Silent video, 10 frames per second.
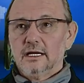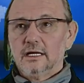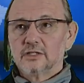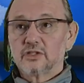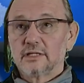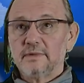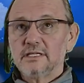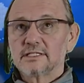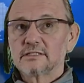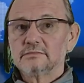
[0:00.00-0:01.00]
So that
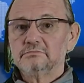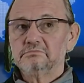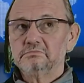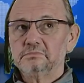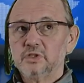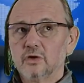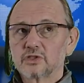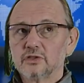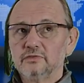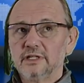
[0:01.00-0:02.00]
means you
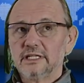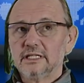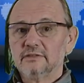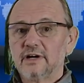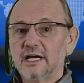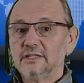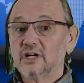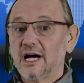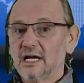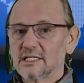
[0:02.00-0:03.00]
also will need to find the
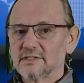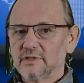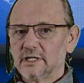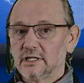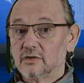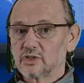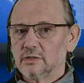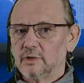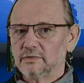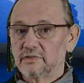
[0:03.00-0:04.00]
answer on
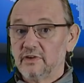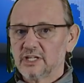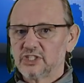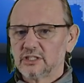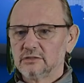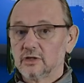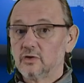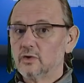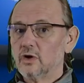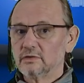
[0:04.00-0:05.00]
some of the questions.
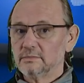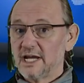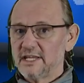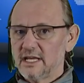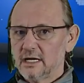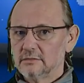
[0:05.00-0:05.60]
Who owns my data?